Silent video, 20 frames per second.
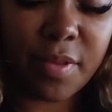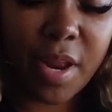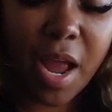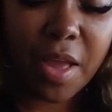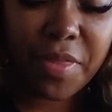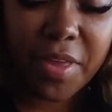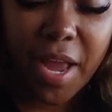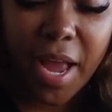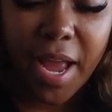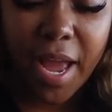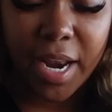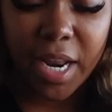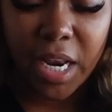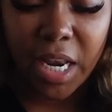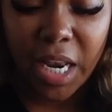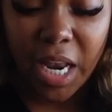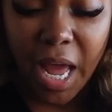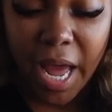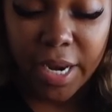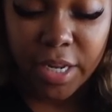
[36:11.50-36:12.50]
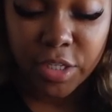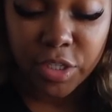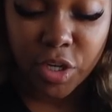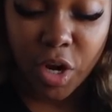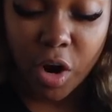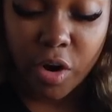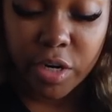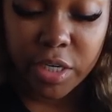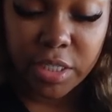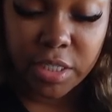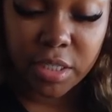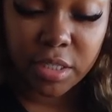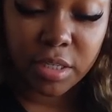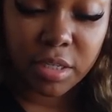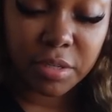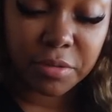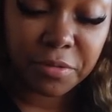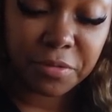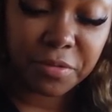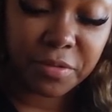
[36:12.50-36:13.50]
I think I got a lot of Zara
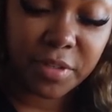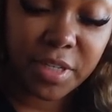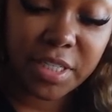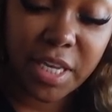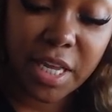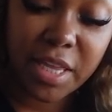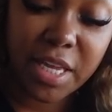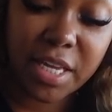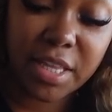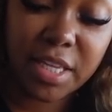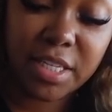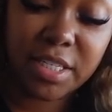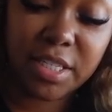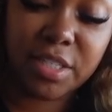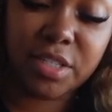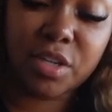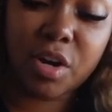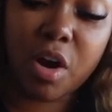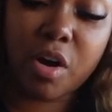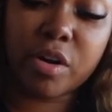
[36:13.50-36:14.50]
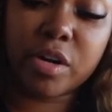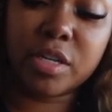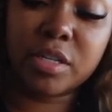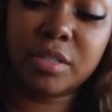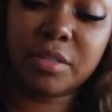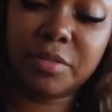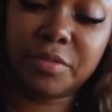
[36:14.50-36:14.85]
stuff because I think this is Zara.